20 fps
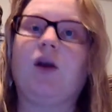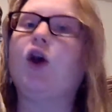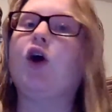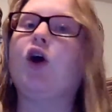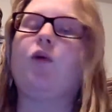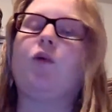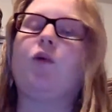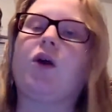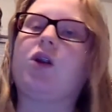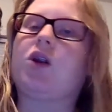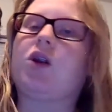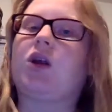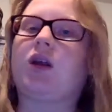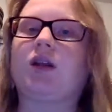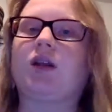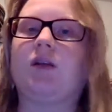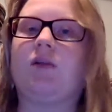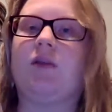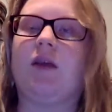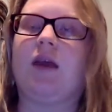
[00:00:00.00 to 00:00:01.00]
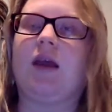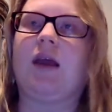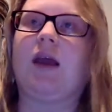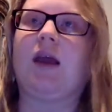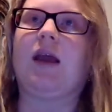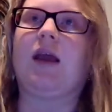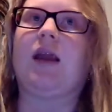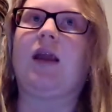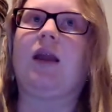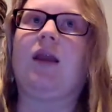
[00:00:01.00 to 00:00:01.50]
watching TV,
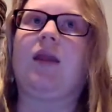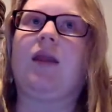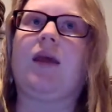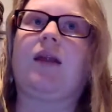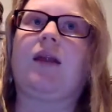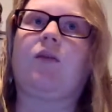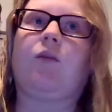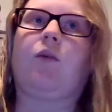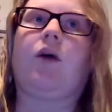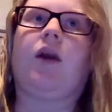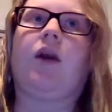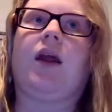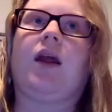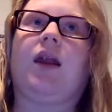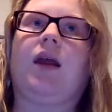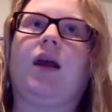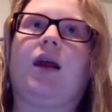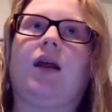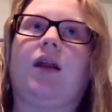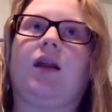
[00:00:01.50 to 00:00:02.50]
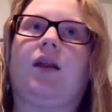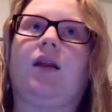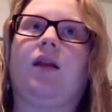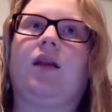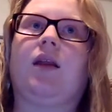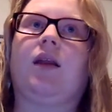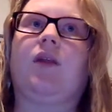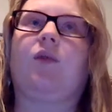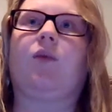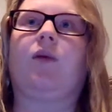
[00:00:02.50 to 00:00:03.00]
and that's what he does, and
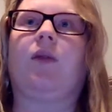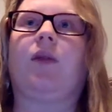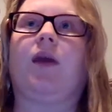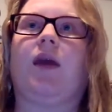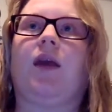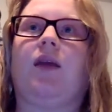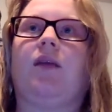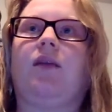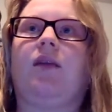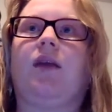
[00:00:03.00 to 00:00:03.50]
that's what they see.